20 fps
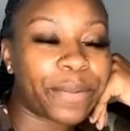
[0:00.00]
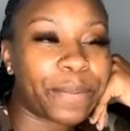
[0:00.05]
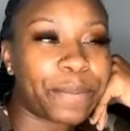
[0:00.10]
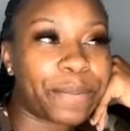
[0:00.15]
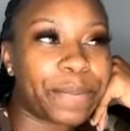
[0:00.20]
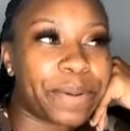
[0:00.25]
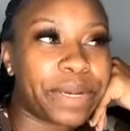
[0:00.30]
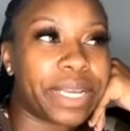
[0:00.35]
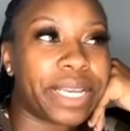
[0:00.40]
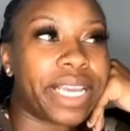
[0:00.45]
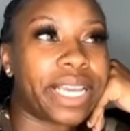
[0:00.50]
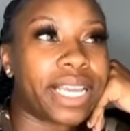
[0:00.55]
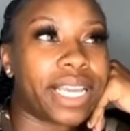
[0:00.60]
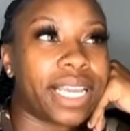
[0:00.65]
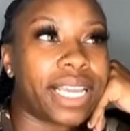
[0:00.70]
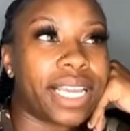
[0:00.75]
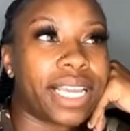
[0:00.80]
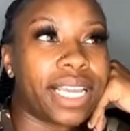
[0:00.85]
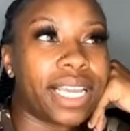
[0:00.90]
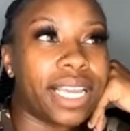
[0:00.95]
But
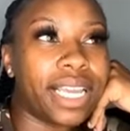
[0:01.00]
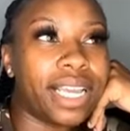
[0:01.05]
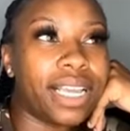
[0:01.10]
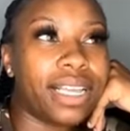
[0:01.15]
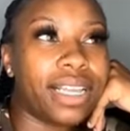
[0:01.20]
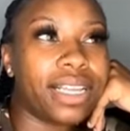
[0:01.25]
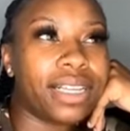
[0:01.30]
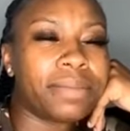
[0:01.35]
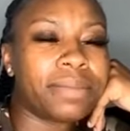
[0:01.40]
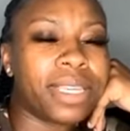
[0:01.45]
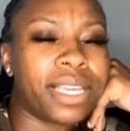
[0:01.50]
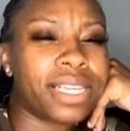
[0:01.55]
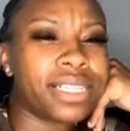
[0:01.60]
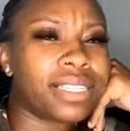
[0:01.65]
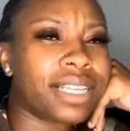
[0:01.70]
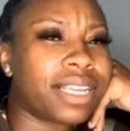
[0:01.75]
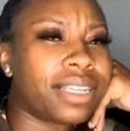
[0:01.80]
yes, I love